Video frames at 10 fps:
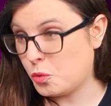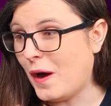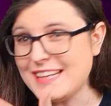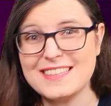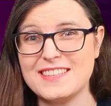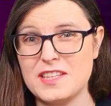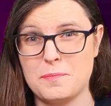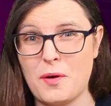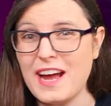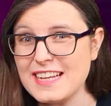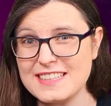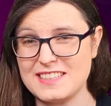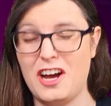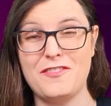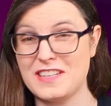Twice the price
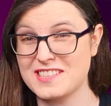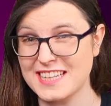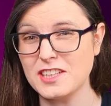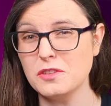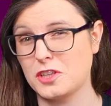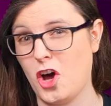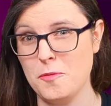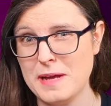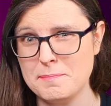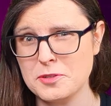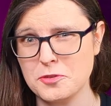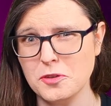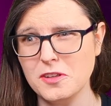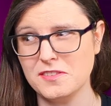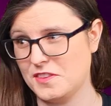of a single combat
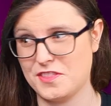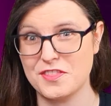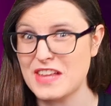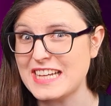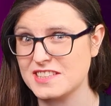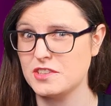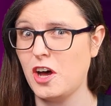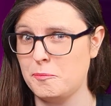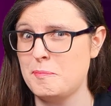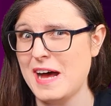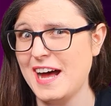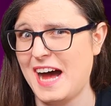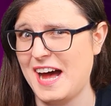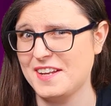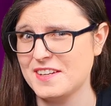patrol? That's not
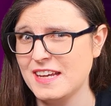bad.